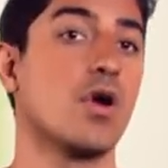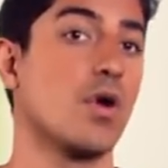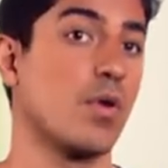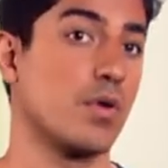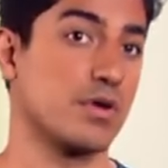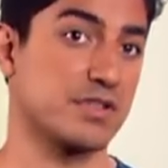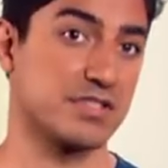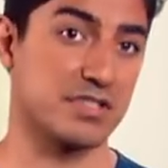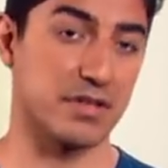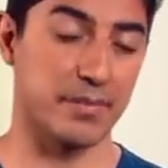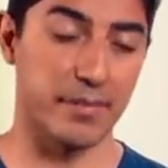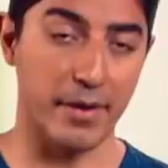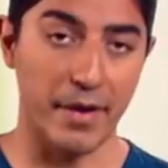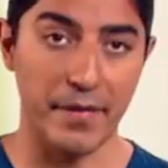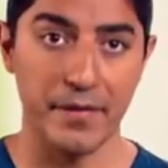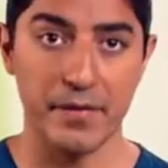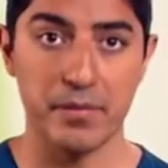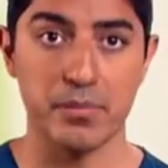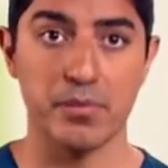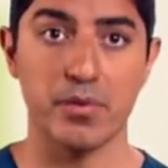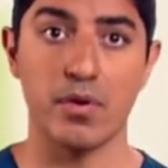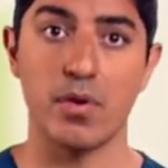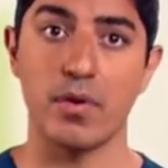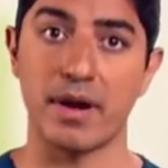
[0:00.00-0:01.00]
or some other
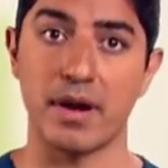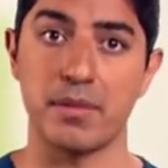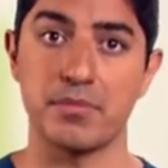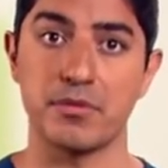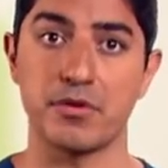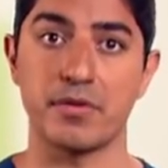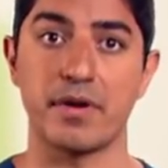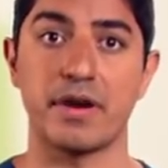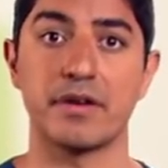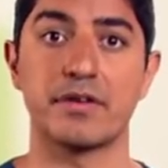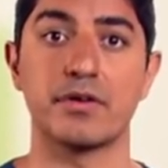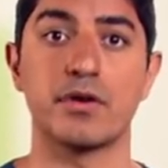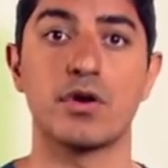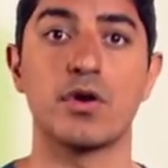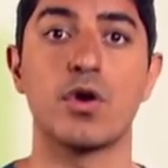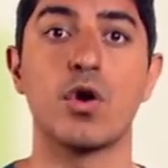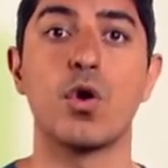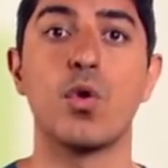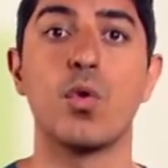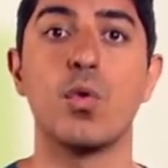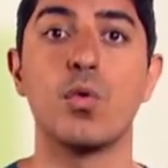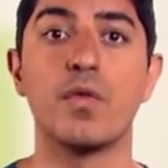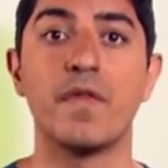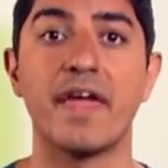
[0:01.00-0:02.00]
program director,
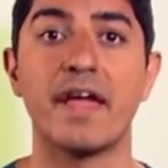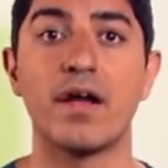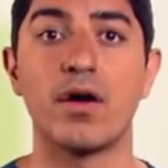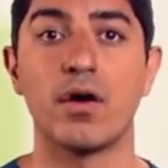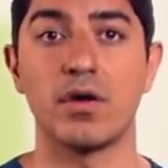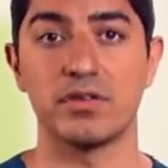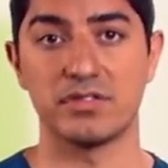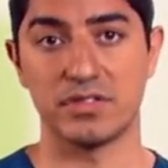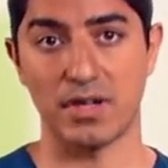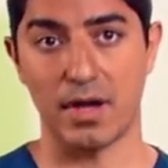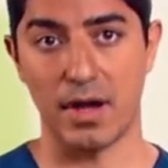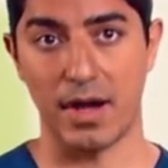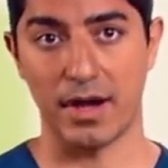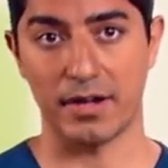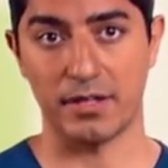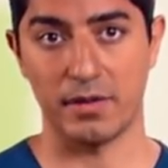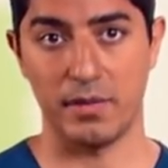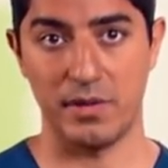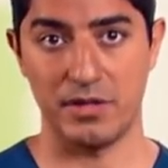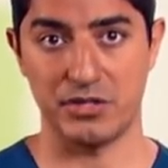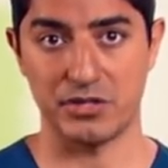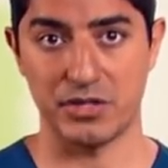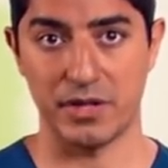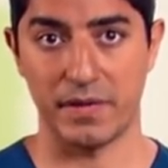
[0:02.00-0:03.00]
they all talk to
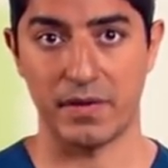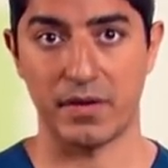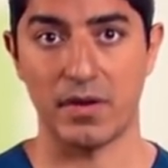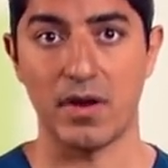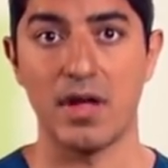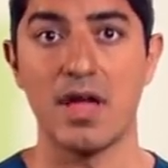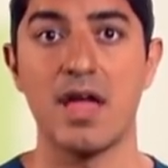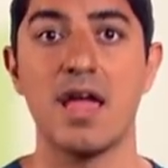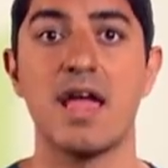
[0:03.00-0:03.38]
each other,